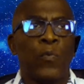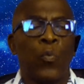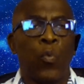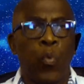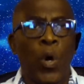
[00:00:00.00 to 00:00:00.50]

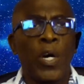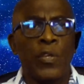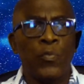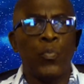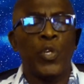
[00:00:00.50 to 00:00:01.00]

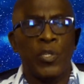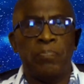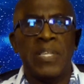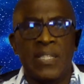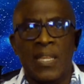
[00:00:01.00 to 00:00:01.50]
one
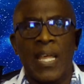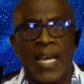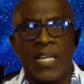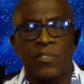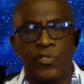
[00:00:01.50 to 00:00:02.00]
would be
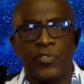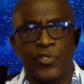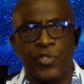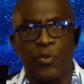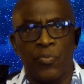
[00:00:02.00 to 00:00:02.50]
led
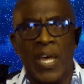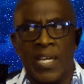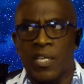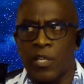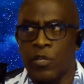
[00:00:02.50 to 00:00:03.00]
to
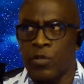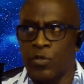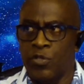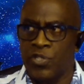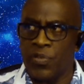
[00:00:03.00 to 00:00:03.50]
that
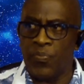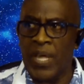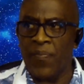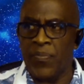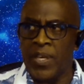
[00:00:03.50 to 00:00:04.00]
conclusion
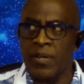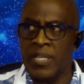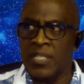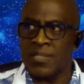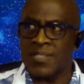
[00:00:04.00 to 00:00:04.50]
that there
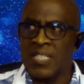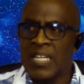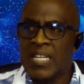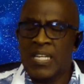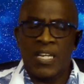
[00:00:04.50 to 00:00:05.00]
is
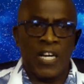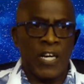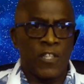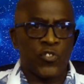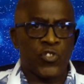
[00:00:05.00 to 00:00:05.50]

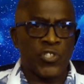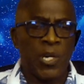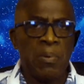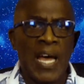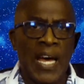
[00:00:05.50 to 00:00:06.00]

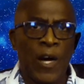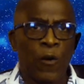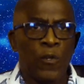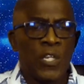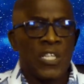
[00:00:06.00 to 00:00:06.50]

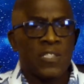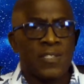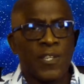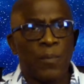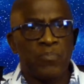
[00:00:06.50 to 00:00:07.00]
somehow
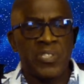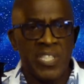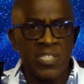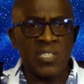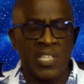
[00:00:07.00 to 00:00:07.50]
some
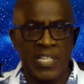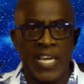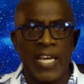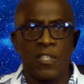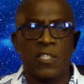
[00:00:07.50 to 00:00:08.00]

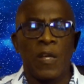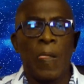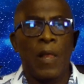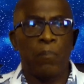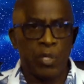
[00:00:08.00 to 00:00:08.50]
disconnect
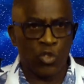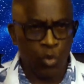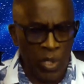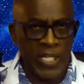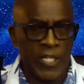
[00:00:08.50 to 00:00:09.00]

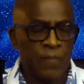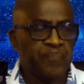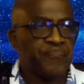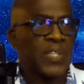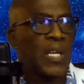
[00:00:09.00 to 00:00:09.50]

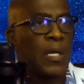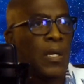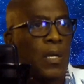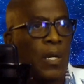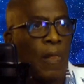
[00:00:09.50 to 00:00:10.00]
between
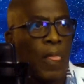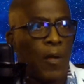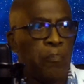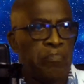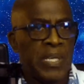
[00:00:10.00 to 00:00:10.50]

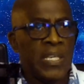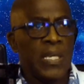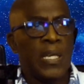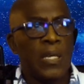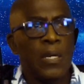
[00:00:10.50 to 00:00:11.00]

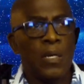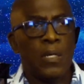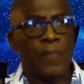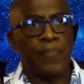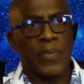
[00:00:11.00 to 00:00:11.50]
being
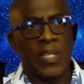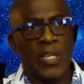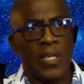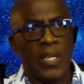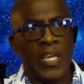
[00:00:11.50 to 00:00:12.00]

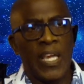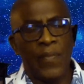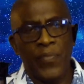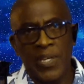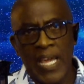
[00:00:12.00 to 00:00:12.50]

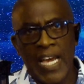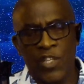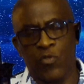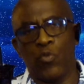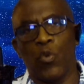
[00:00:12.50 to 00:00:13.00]
in the
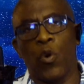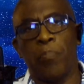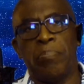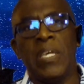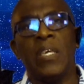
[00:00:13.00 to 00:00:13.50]
natural,
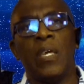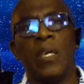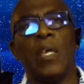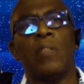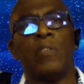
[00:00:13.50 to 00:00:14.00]
or
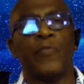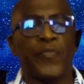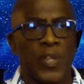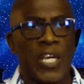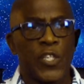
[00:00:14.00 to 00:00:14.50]
being in the
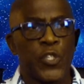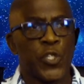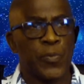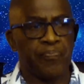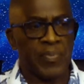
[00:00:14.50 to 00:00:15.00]

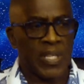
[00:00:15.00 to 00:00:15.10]
flesh,